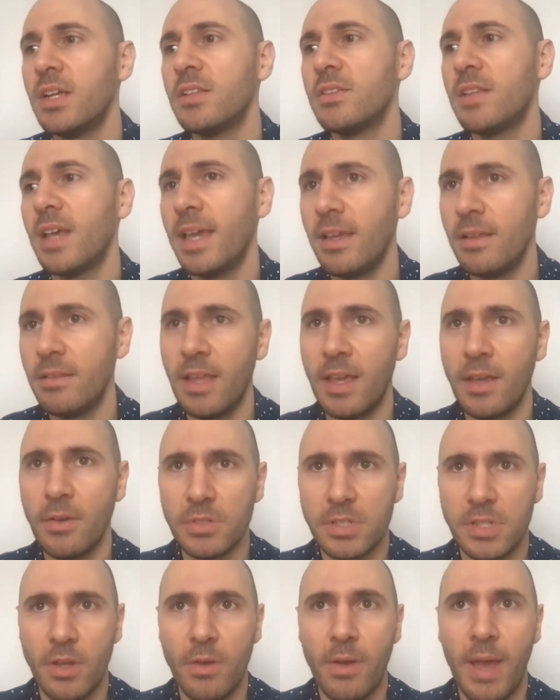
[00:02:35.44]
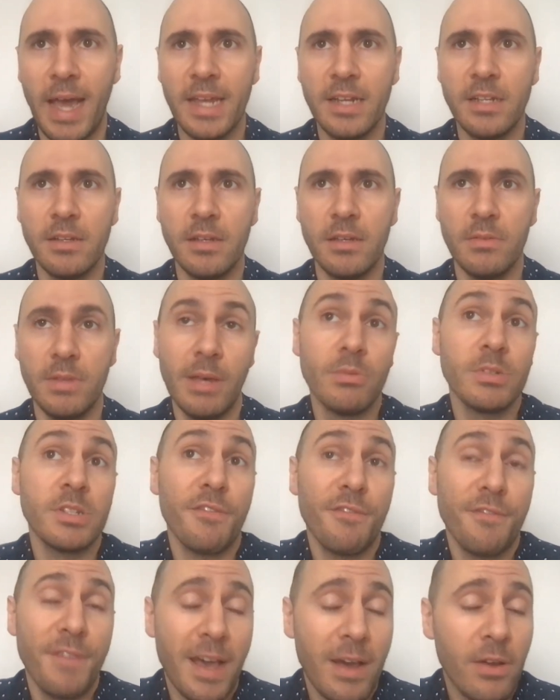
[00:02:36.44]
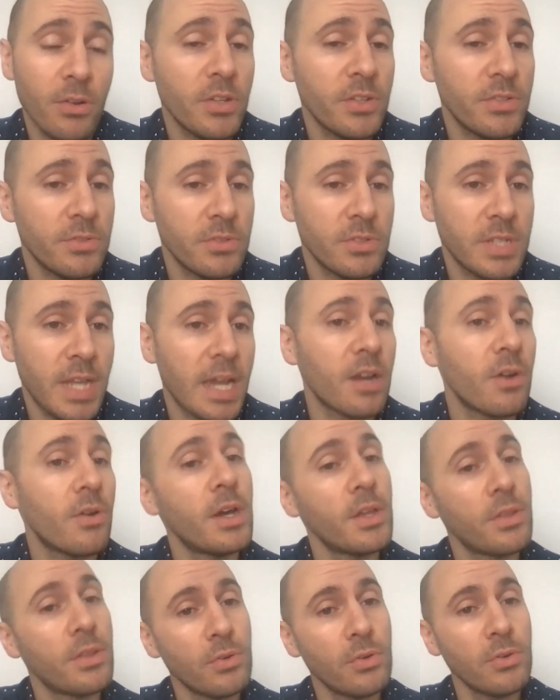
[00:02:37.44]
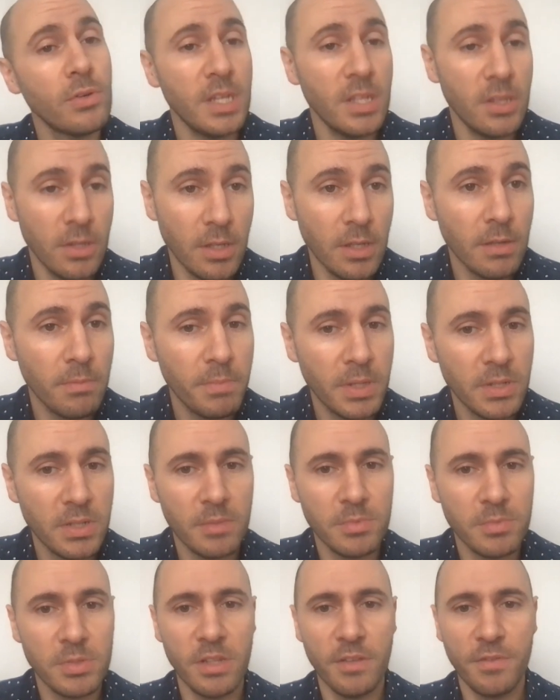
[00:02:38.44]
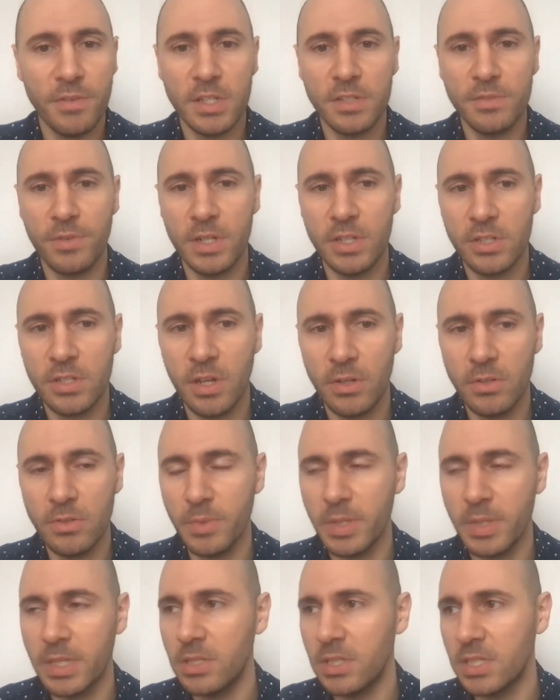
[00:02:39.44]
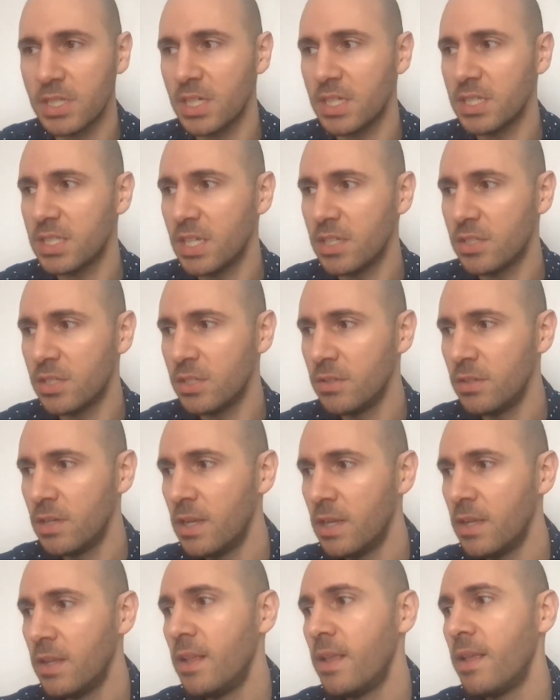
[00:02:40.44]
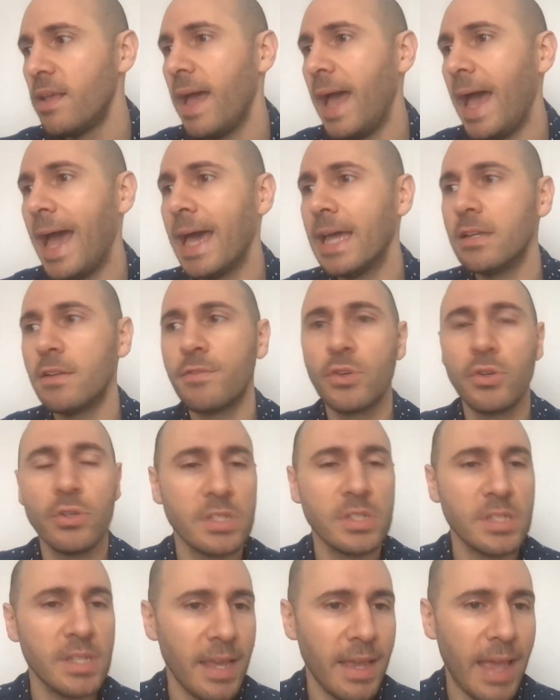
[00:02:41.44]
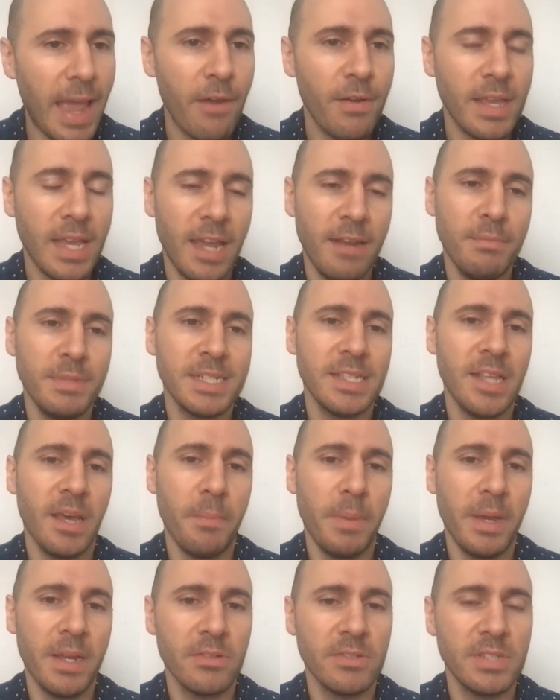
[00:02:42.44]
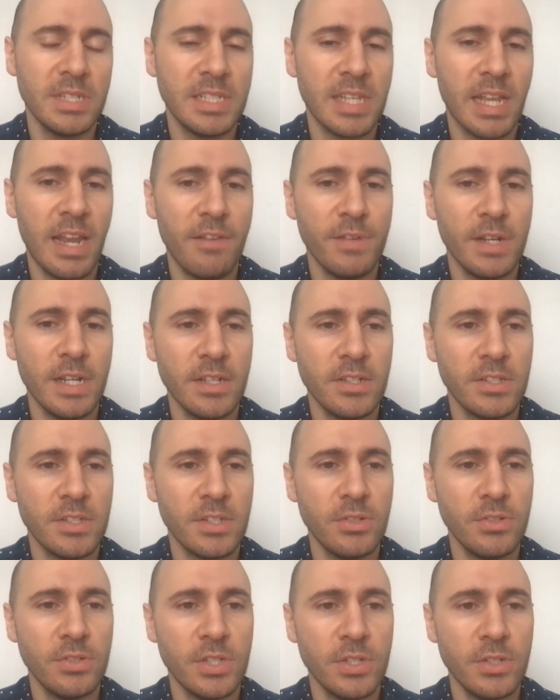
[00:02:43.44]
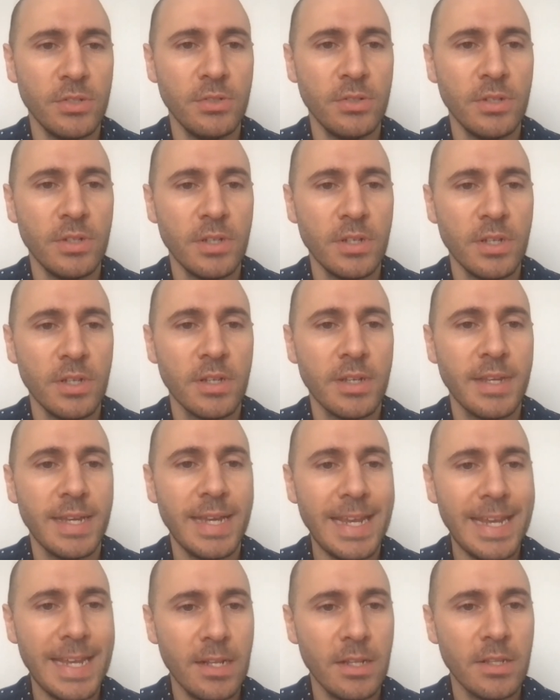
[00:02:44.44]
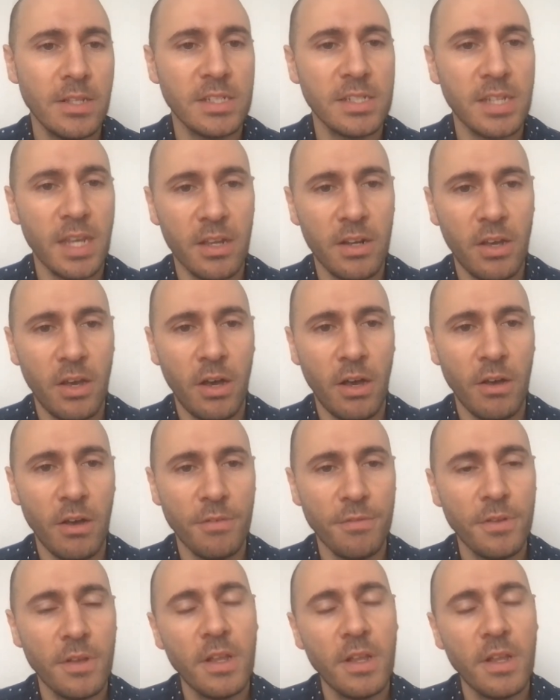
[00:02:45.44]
They also had there was a foul on Saka, I thought, in the build-up to the first French goal. We can discuss that too. And, of course, Harry Kane missing that penalty to level it at 2-2 in the second half.